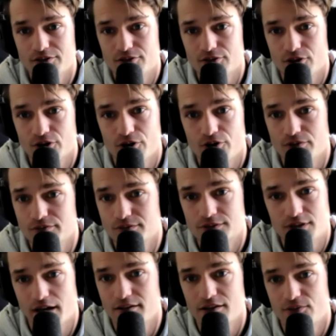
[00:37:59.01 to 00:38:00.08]
learn
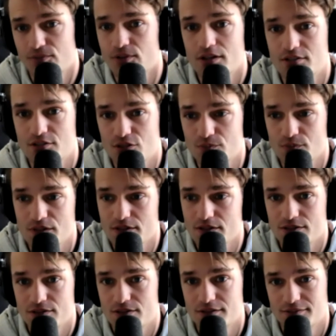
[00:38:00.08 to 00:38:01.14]
10 different
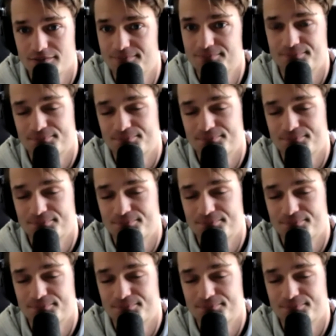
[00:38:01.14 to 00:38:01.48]
instruments. And